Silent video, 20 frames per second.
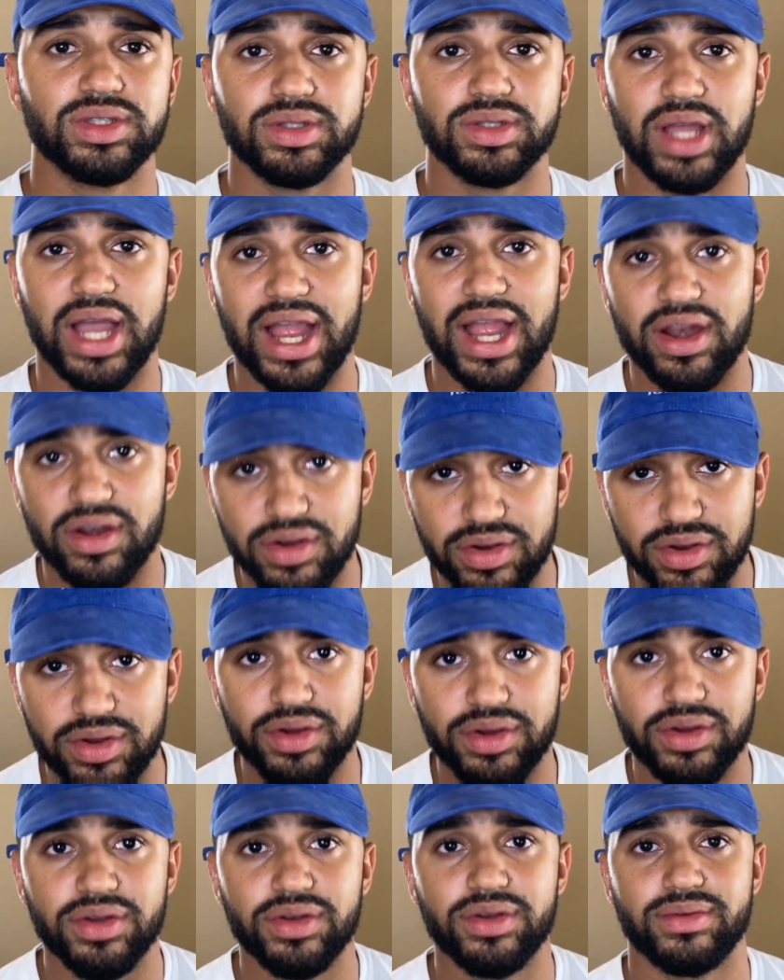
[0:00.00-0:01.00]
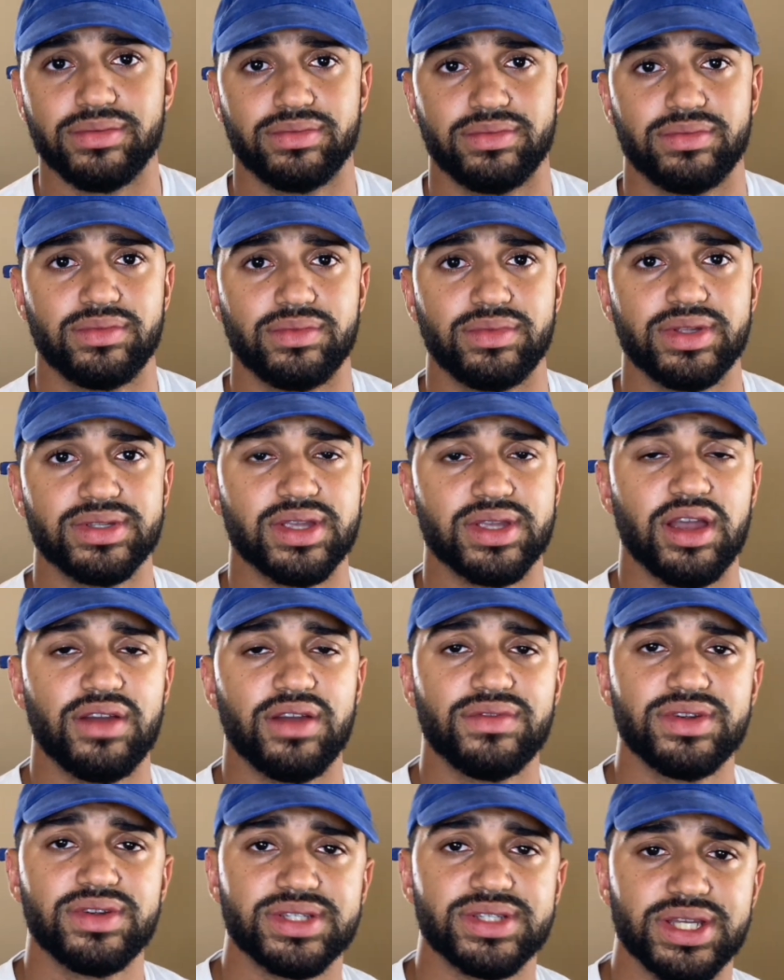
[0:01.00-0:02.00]
I heard this
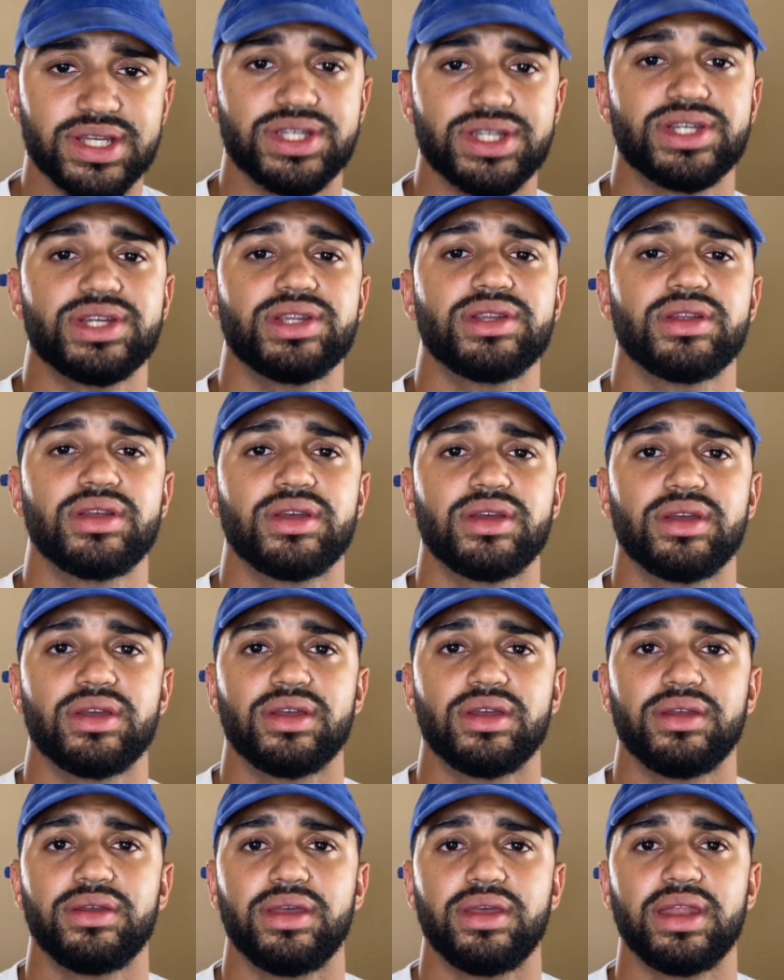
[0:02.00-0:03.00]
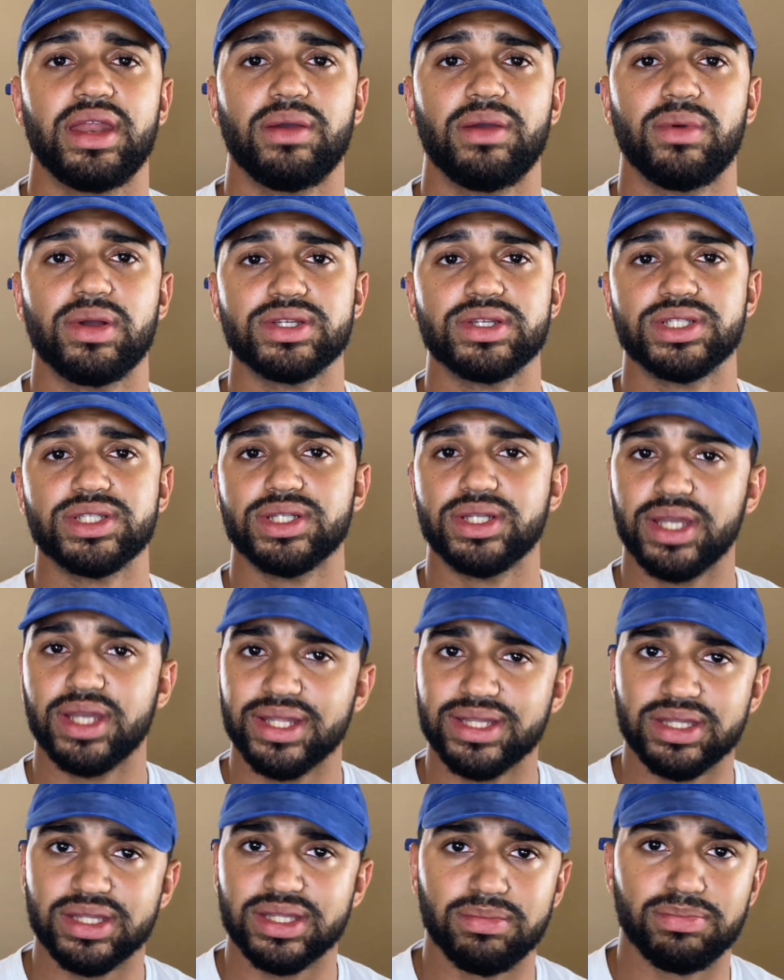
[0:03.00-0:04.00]
conversation, and I want you to
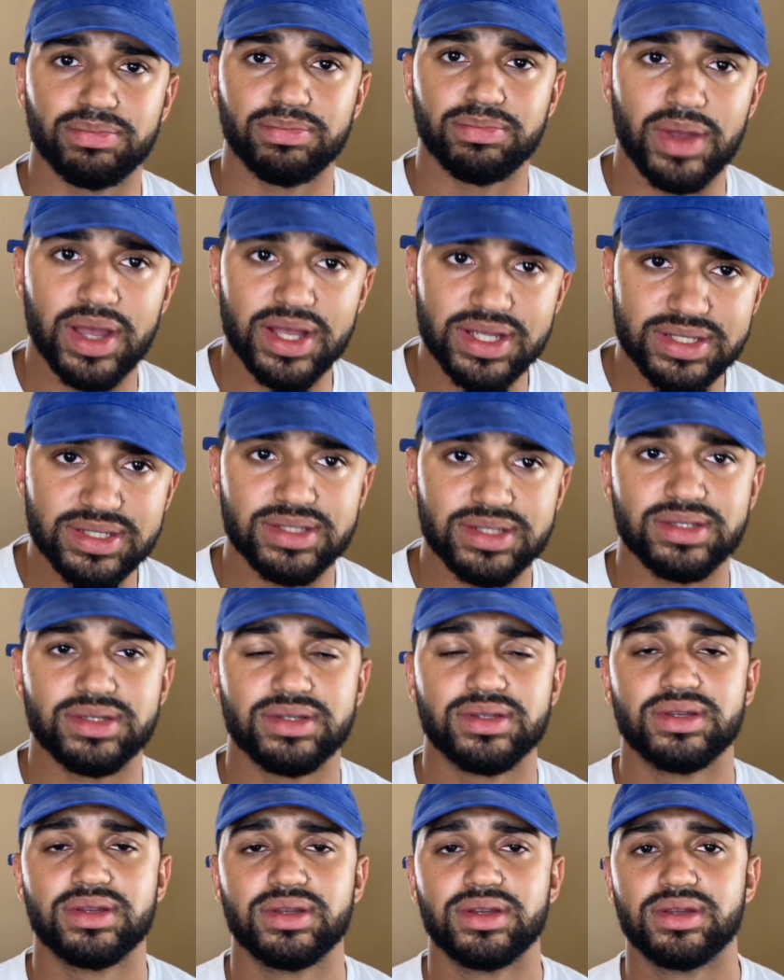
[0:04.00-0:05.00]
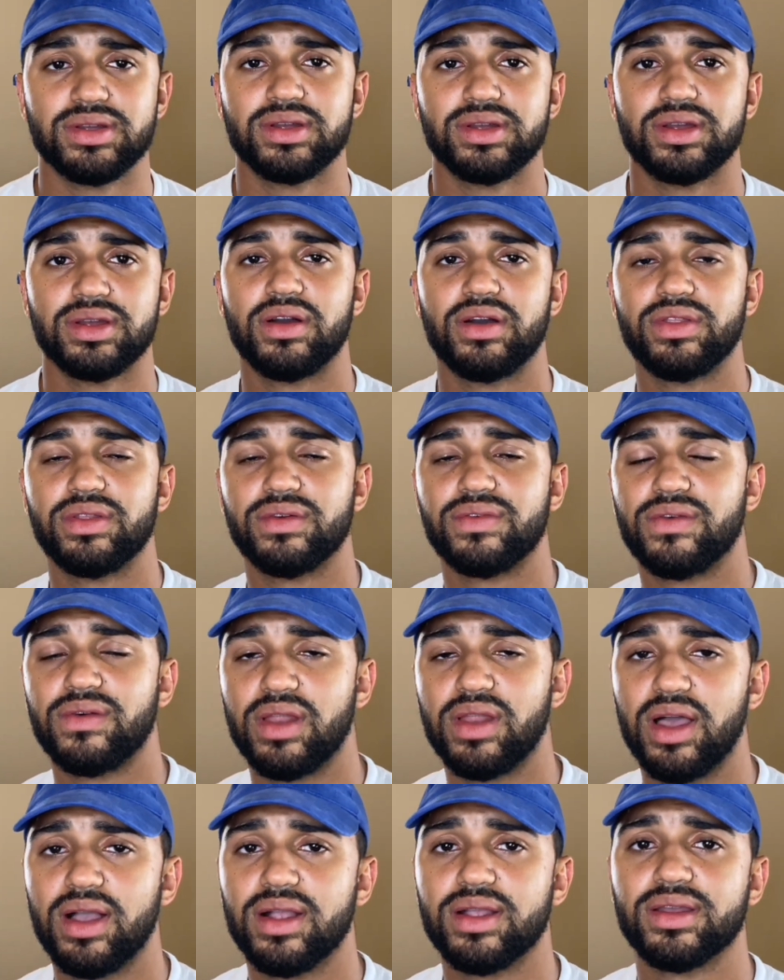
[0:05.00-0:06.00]
get the best of the
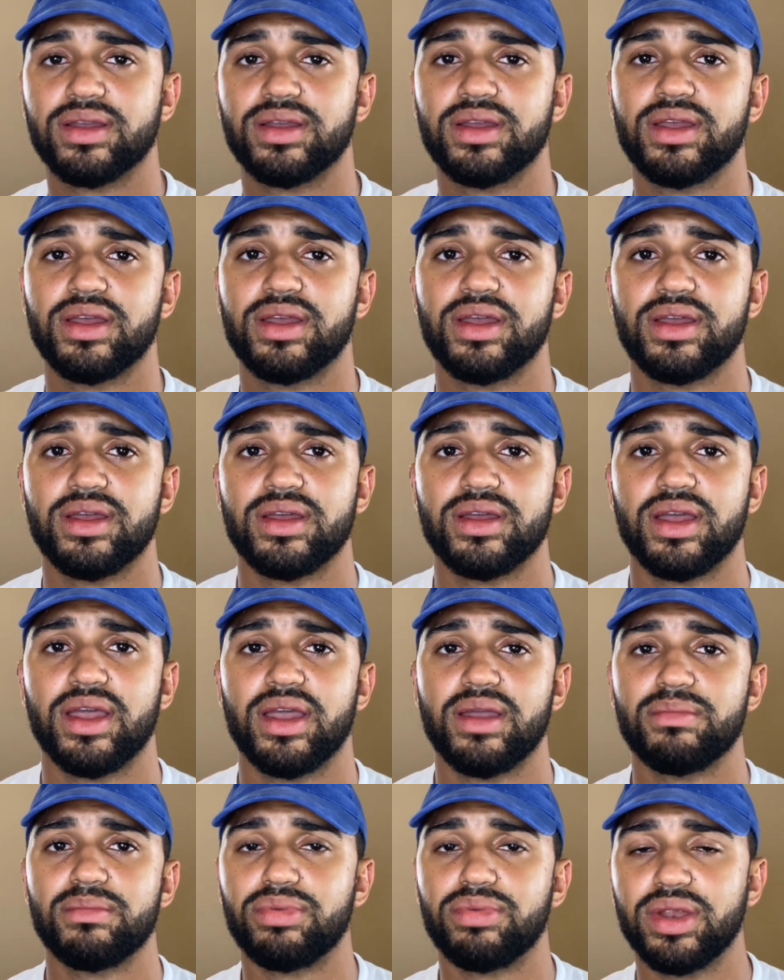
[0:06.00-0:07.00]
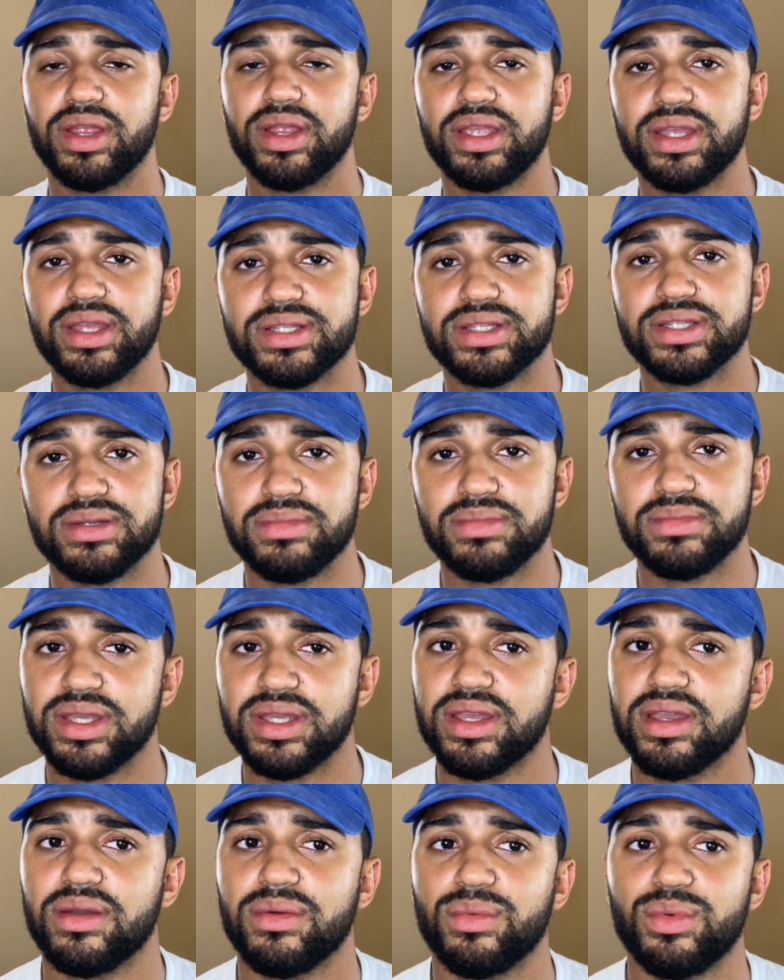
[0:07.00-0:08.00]
flock and bring it to me.